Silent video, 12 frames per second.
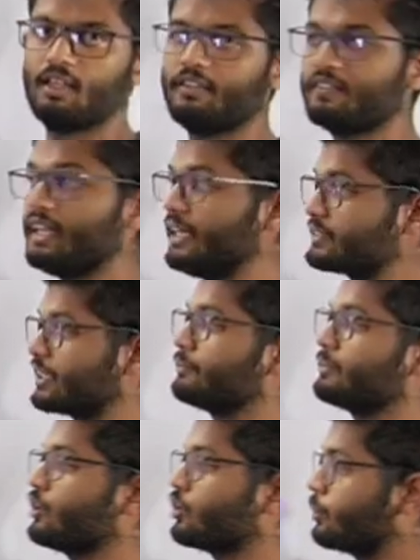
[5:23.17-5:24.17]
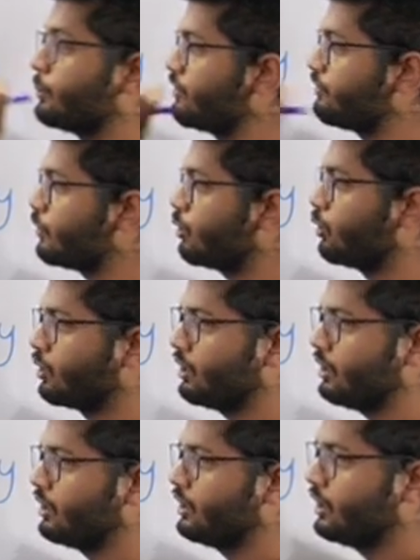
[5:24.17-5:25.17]
If there is something common for
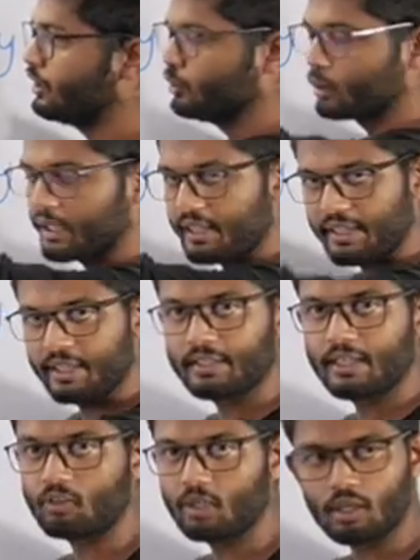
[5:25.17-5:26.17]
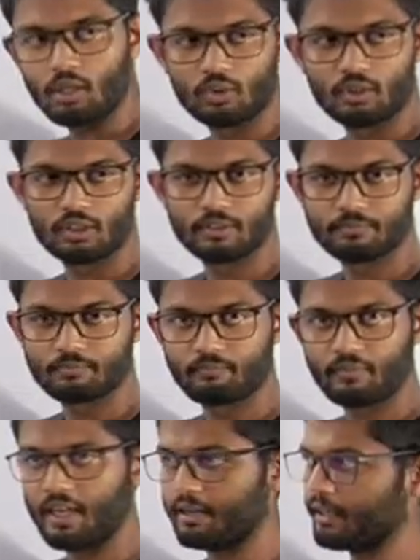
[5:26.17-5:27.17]
all, you can take that one out
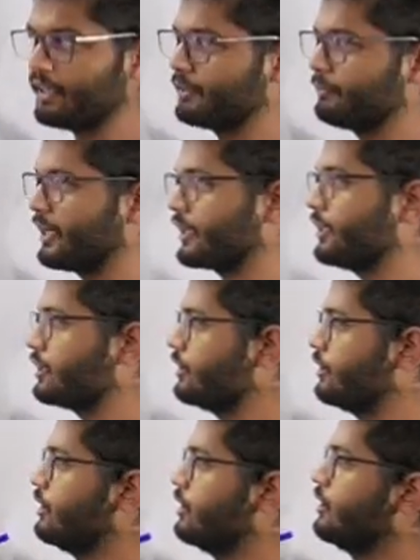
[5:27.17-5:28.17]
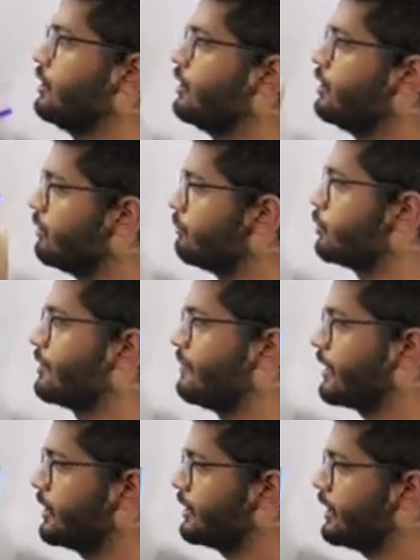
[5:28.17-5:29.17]
and write a bracket, put a
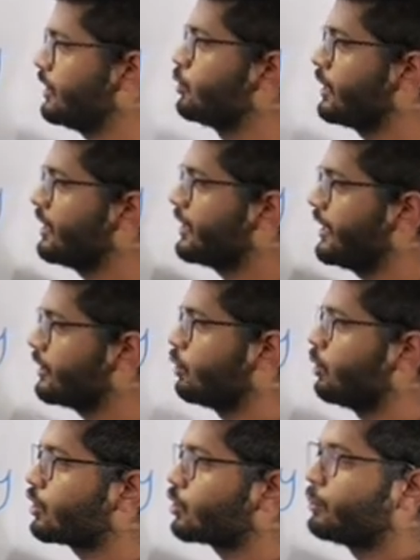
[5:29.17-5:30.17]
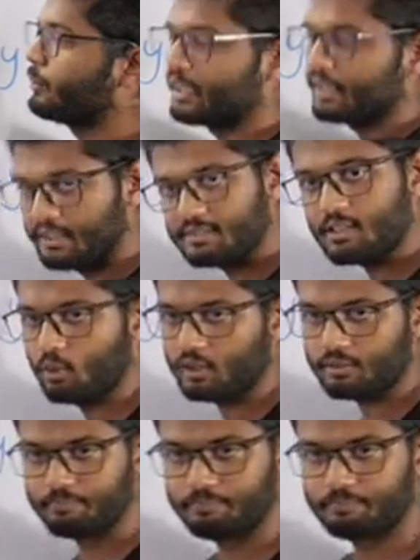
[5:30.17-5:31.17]
bracket, and you can take all the common things out.
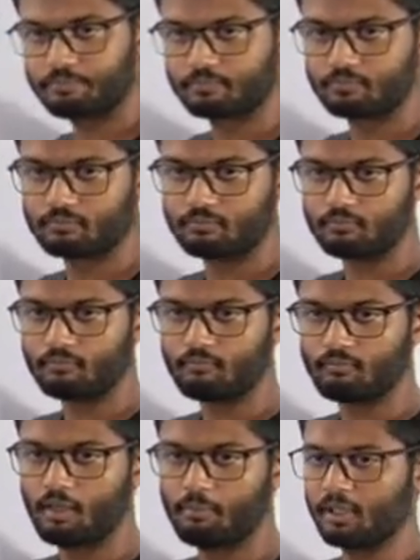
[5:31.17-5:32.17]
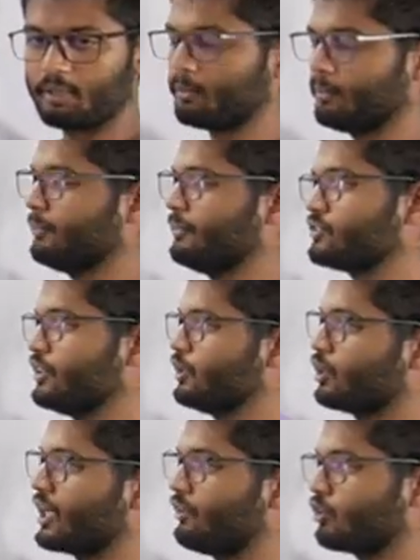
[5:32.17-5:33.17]
But the problem is we
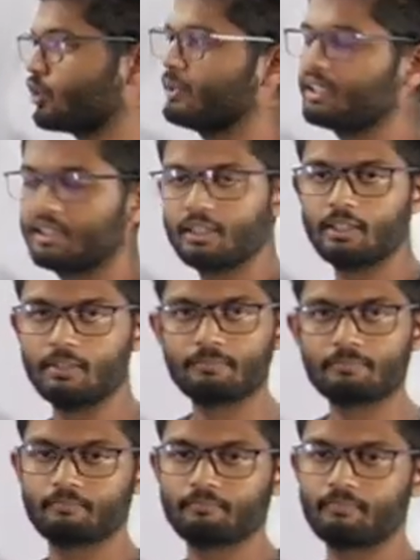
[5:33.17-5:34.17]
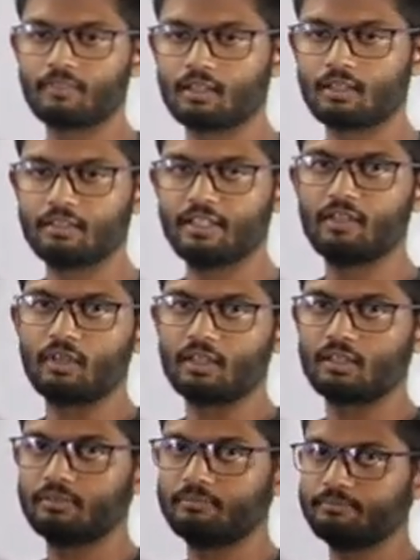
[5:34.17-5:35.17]
don't have a common thing here. Then what?